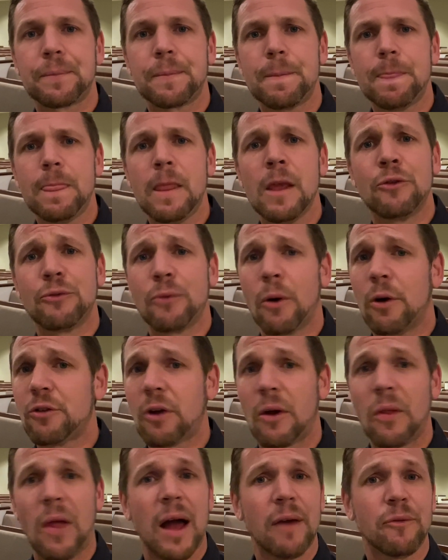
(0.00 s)
As far as
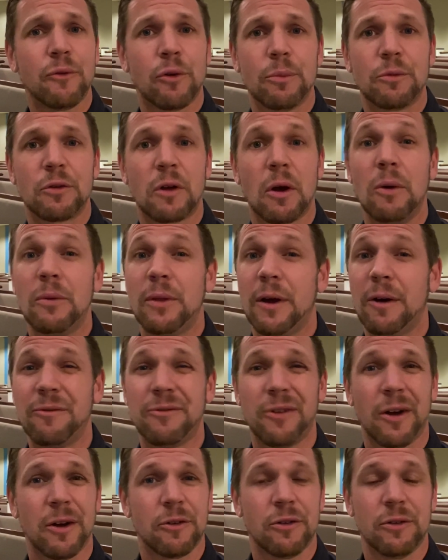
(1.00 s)
our life groups go, they'll
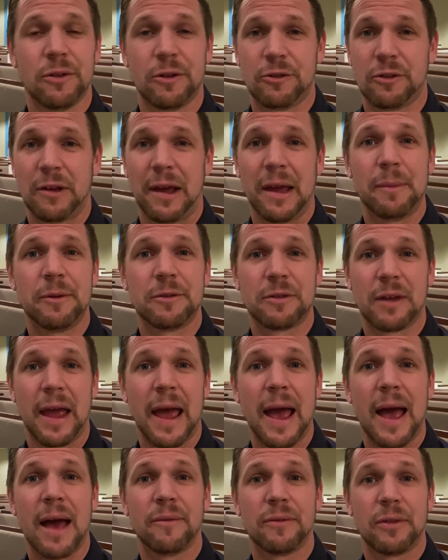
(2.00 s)
function the same as they
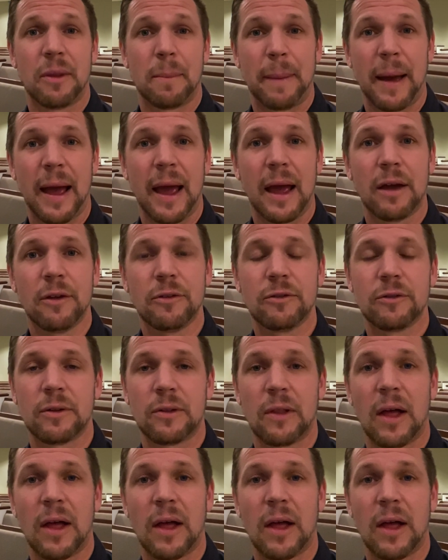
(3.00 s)
have in the past.